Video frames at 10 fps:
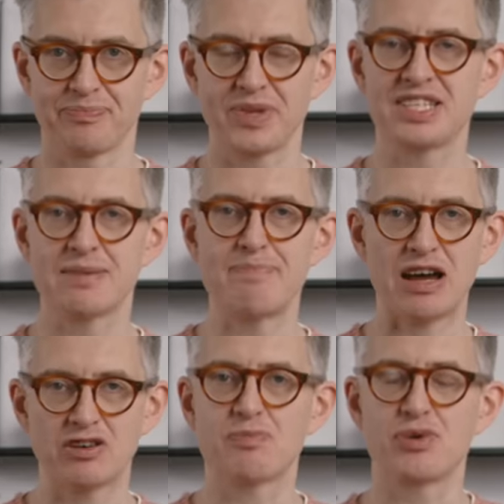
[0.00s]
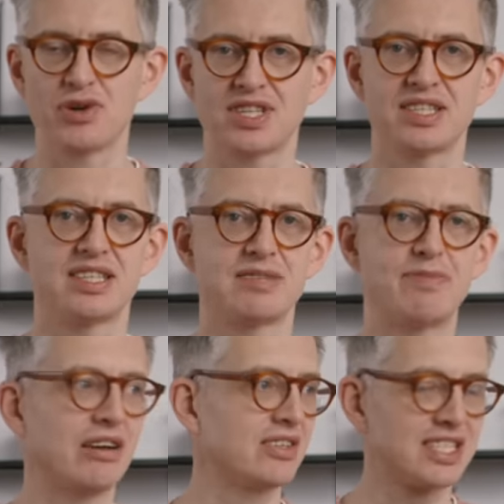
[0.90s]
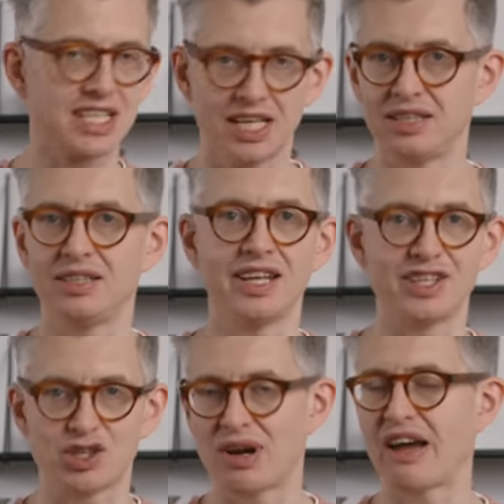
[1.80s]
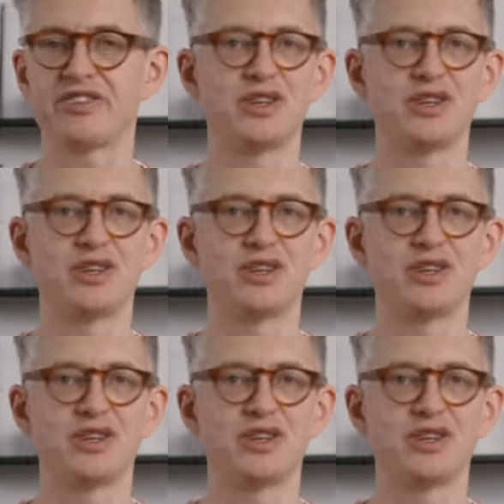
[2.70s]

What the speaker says: It's about process, it's about skill and craft